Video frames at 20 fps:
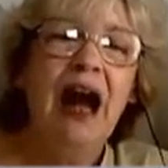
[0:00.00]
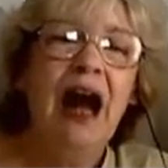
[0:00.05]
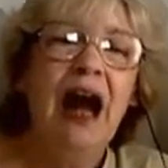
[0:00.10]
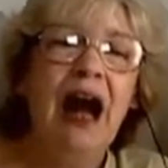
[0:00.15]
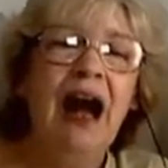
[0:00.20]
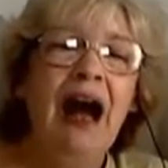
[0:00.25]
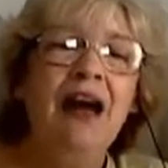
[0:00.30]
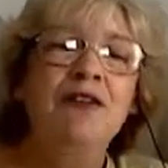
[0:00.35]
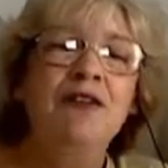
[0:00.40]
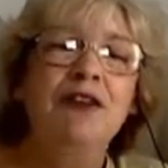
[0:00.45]

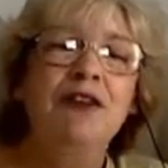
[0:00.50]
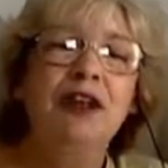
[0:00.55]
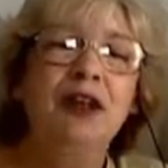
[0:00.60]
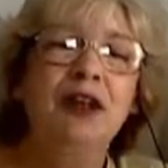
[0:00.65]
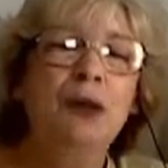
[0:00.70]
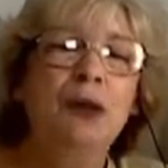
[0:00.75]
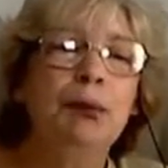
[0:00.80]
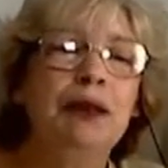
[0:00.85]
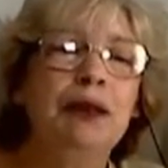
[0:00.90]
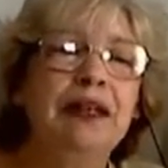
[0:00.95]
I
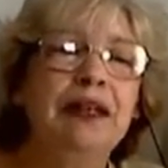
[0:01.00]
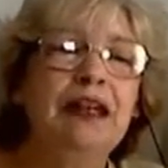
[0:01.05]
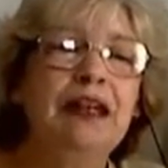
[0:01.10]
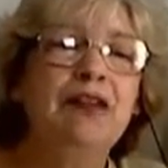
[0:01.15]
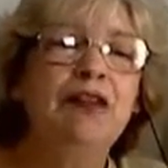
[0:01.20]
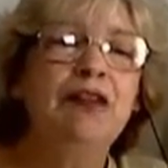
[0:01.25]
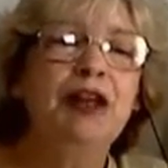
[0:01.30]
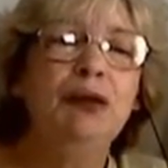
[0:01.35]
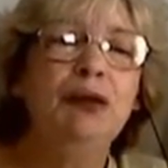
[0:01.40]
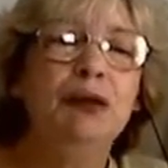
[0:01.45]
verily
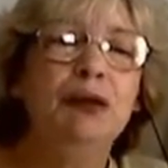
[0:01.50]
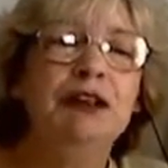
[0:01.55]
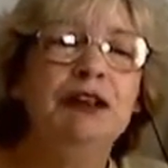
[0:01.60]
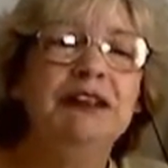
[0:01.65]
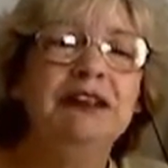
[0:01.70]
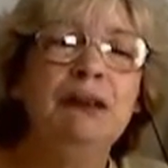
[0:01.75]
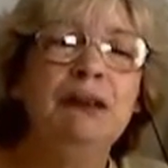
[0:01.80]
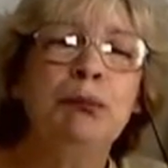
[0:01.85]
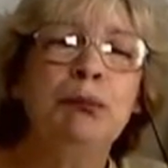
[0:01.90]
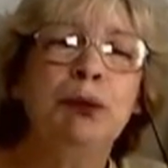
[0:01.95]
believe he
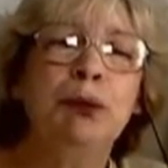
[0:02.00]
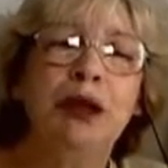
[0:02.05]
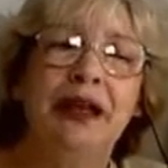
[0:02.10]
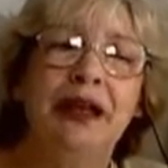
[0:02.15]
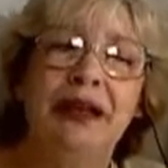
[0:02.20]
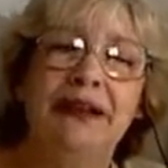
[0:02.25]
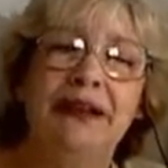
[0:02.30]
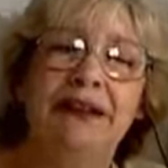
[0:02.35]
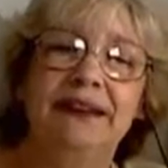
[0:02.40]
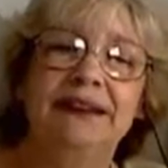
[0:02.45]

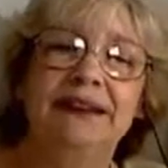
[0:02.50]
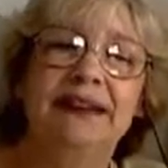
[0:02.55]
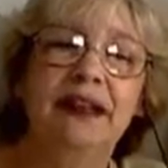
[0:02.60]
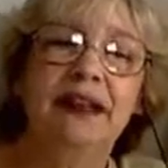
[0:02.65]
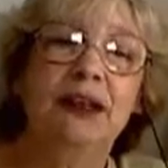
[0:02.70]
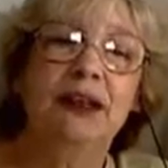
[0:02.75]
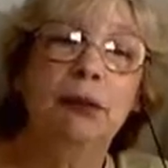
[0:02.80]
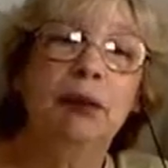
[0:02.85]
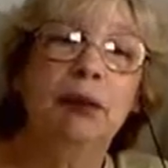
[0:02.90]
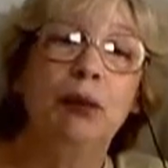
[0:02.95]
reciprocated the
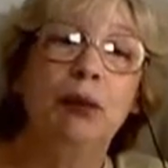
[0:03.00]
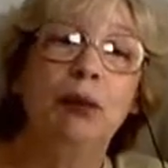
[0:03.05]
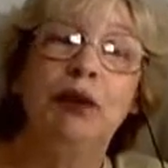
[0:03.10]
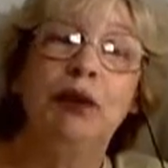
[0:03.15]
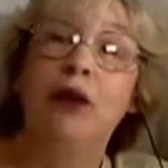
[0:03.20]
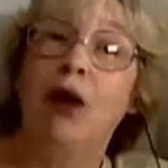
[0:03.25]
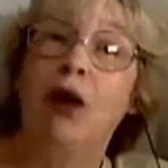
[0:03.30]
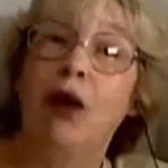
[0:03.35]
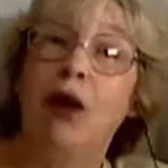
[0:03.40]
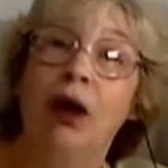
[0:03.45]
sentiment
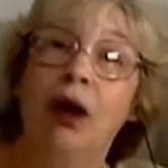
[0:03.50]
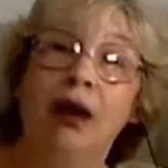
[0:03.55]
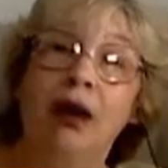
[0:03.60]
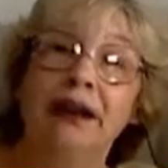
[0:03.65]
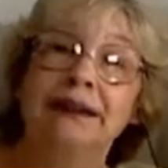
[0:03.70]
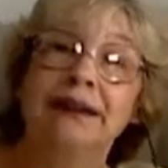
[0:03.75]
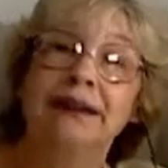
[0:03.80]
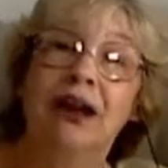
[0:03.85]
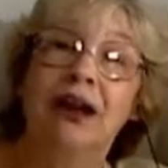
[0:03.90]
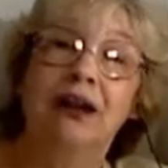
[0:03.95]
with all
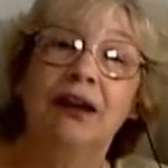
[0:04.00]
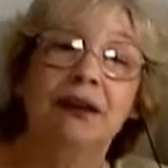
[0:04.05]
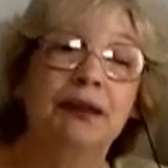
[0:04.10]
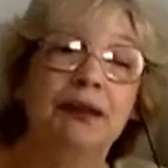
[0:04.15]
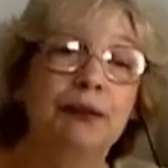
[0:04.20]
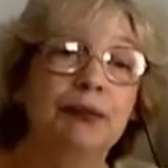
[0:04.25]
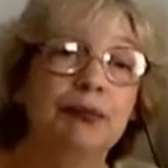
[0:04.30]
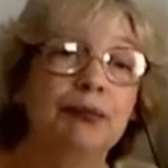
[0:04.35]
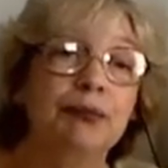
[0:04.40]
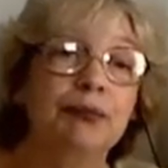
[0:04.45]
his heart.
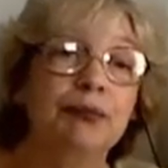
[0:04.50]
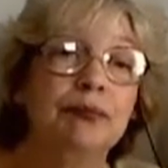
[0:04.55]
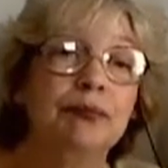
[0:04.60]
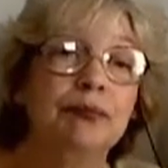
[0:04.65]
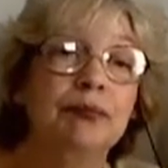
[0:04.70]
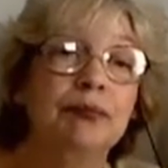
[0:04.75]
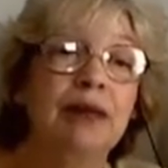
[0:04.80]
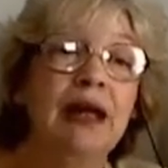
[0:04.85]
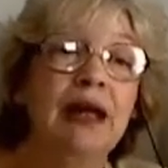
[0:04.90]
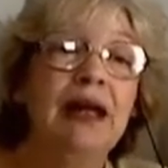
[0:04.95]

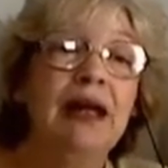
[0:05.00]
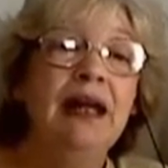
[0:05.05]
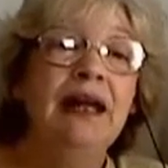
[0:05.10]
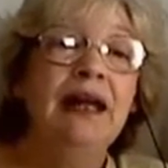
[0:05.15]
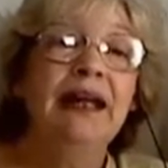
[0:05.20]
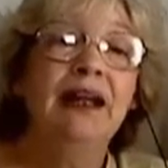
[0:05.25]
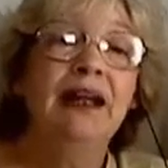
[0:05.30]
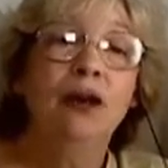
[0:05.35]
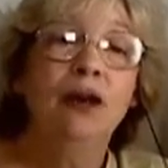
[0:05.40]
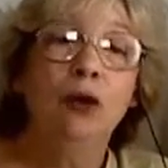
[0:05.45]

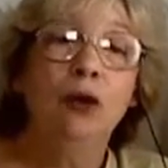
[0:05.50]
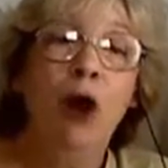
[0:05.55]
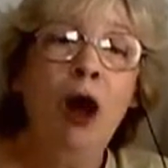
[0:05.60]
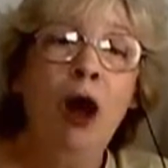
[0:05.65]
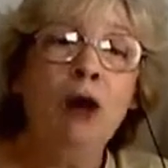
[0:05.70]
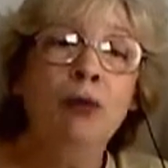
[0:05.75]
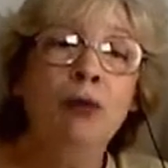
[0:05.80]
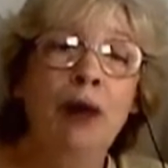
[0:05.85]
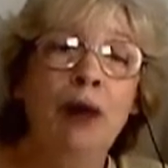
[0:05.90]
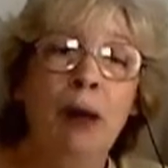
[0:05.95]
In a
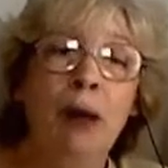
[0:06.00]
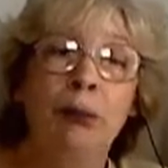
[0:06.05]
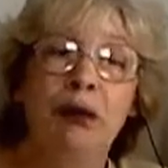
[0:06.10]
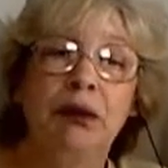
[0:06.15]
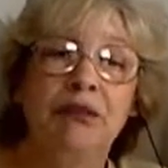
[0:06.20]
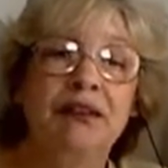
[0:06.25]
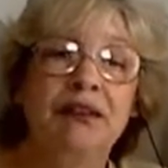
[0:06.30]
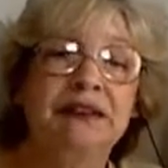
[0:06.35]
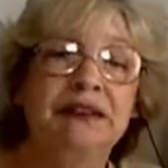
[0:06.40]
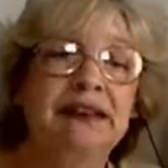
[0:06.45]
long ramble
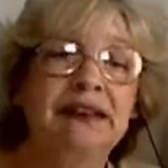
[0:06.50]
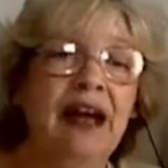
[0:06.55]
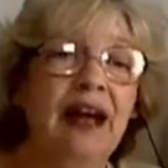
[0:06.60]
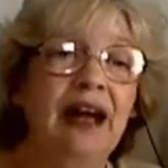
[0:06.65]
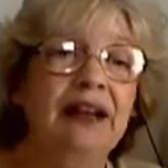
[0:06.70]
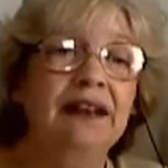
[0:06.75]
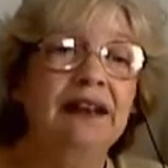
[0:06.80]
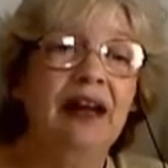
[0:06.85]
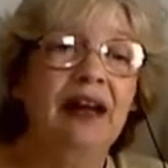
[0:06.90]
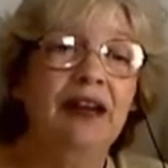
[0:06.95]
of this
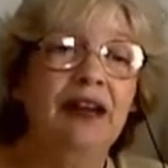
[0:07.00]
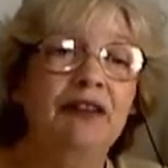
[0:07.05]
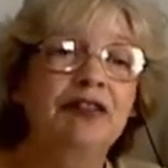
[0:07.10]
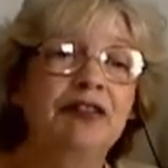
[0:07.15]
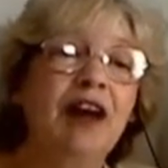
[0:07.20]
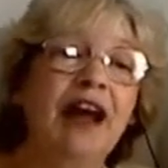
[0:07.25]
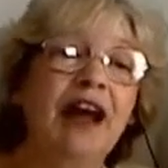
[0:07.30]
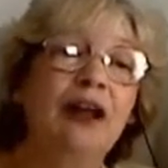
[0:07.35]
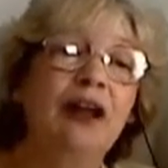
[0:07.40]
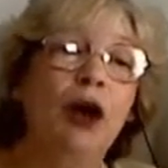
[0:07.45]
kind on a
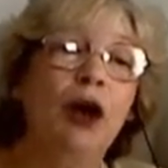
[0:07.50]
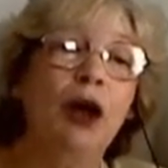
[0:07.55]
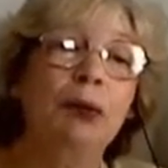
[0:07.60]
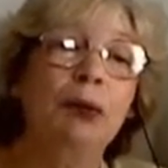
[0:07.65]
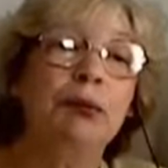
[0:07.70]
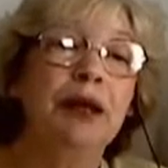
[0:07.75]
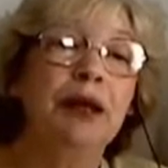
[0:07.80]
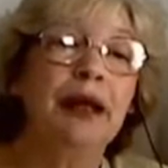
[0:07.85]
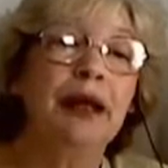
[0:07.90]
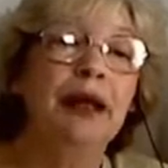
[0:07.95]
fine
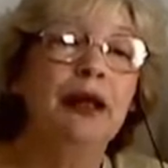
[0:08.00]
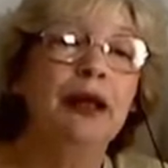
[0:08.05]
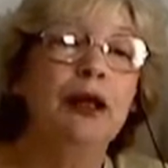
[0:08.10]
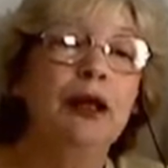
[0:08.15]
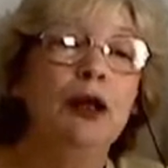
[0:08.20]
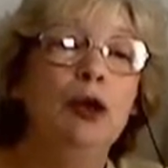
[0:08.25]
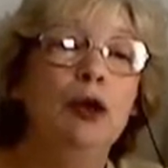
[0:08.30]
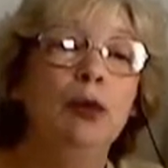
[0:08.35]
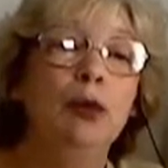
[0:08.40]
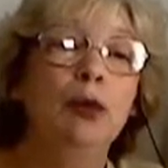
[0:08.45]
autumn day,
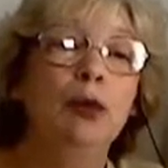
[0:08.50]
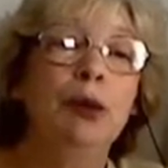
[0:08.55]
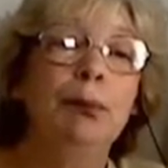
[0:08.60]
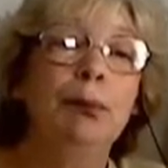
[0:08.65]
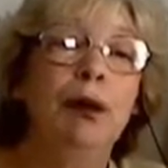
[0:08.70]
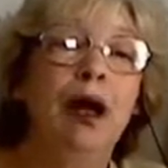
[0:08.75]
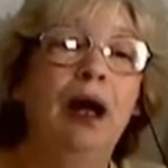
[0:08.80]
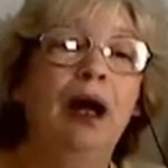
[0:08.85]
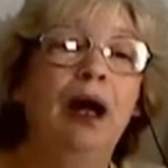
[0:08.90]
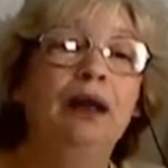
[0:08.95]

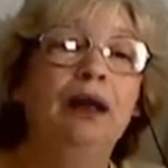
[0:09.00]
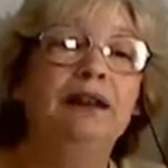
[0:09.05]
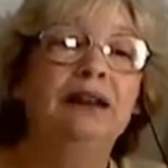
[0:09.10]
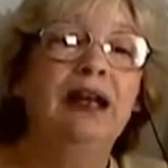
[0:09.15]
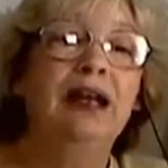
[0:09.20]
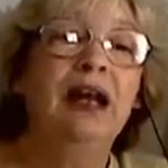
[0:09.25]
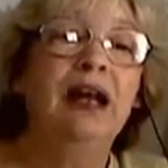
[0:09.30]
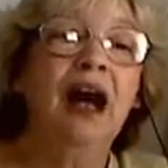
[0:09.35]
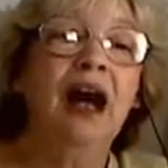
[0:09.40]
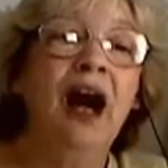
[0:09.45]
Rip
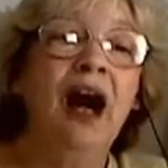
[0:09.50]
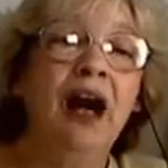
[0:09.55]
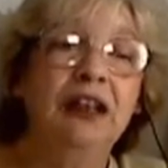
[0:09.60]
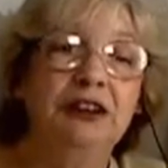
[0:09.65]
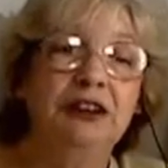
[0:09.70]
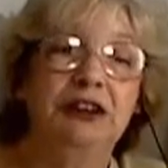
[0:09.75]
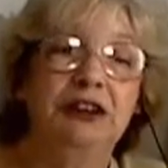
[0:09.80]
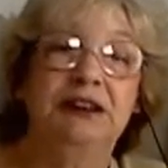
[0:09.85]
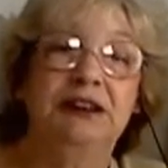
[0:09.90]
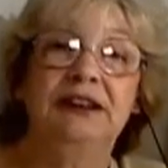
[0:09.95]

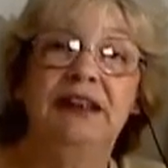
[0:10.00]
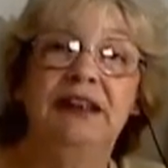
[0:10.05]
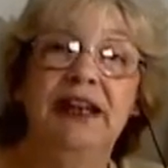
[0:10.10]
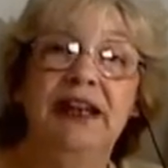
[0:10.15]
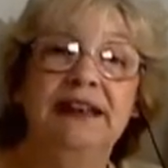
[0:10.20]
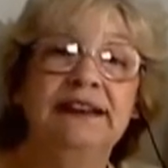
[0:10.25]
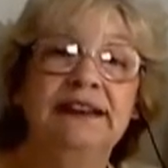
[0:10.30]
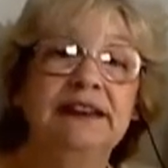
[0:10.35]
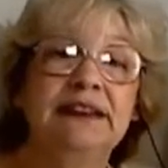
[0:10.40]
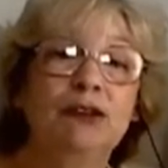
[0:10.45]

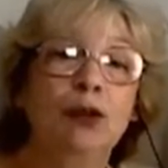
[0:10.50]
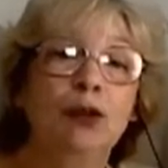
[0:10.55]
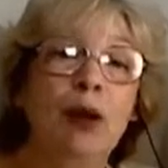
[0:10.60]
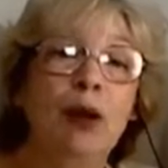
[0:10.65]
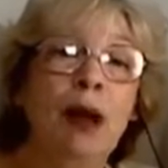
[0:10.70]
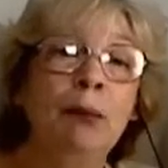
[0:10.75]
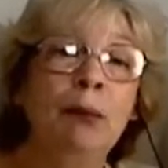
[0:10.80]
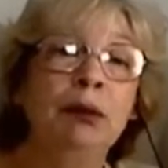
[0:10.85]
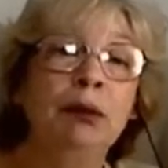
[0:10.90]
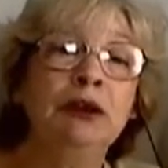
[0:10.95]
unconsciously
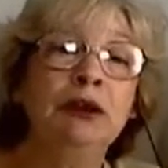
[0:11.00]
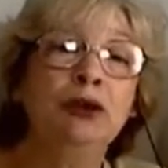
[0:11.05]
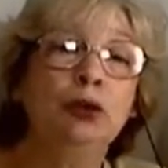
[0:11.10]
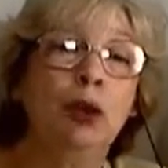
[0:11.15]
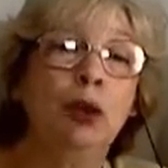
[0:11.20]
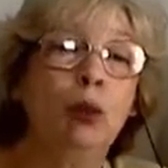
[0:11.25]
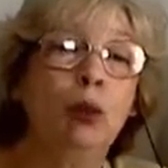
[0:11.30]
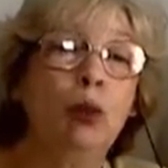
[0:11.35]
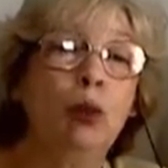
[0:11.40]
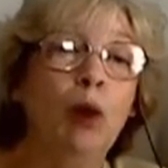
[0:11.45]
scrambled to
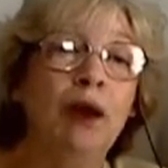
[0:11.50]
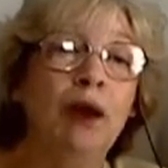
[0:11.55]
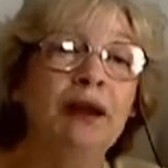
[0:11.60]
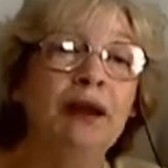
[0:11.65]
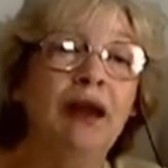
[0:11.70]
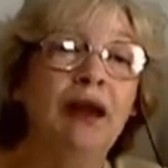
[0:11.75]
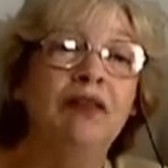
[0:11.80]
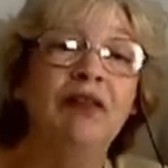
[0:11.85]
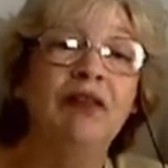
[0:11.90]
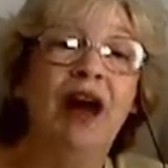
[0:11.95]
one
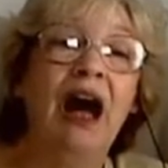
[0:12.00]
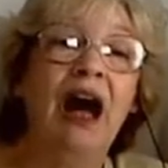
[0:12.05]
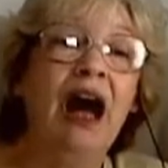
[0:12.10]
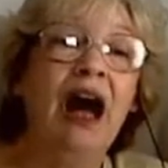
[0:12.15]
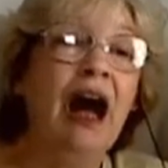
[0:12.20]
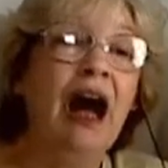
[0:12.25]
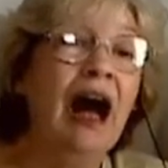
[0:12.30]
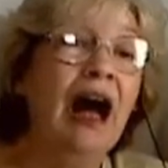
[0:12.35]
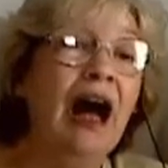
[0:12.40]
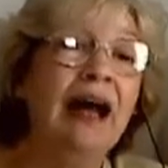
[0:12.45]
of the
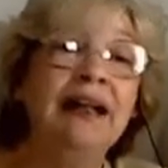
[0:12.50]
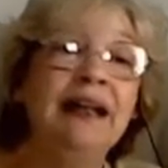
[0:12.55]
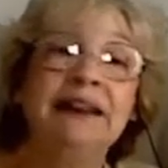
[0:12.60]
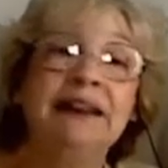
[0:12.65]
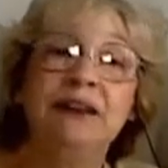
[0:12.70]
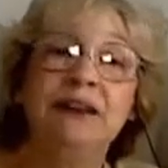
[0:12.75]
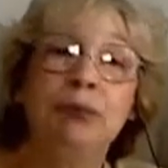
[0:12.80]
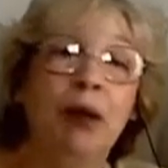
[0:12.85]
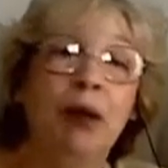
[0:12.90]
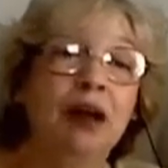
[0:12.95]

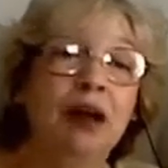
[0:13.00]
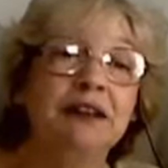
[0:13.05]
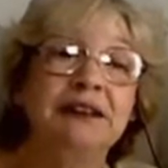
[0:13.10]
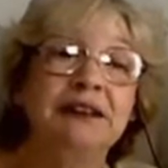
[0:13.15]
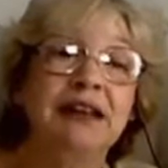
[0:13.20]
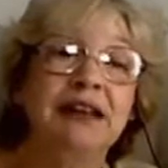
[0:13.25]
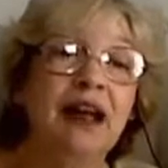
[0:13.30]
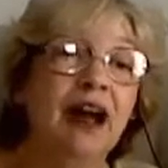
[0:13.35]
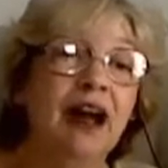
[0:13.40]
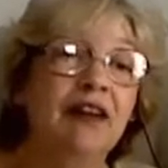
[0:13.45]
highest
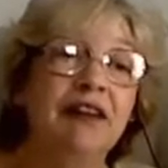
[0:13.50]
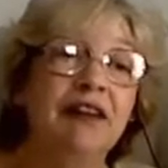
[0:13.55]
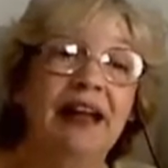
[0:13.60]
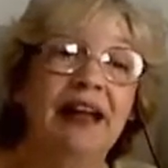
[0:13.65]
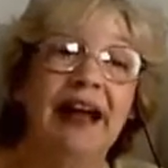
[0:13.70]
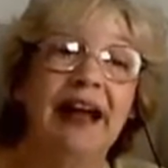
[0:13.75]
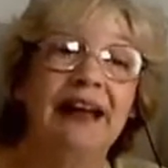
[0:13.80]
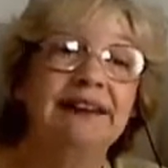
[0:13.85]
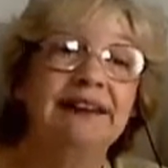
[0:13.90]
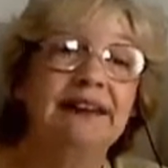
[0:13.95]
parts of the
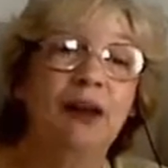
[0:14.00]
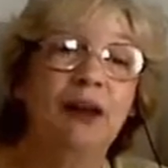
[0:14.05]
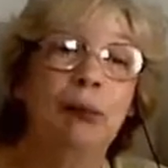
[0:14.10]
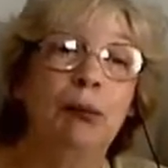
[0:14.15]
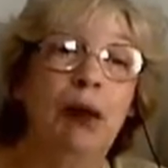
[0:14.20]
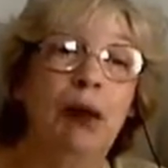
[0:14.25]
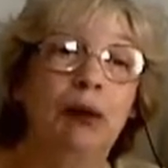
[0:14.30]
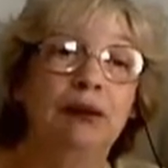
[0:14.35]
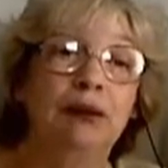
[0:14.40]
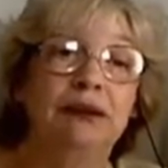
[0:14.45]
Catskill
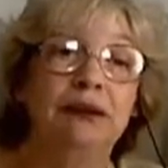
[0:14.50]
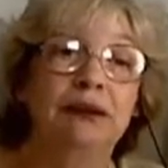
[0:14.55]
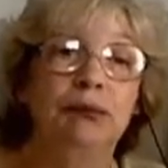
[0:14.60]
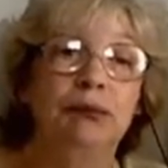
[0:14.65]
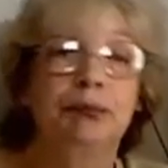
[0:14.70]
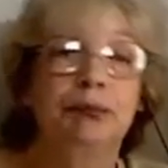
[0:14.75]
Mountains.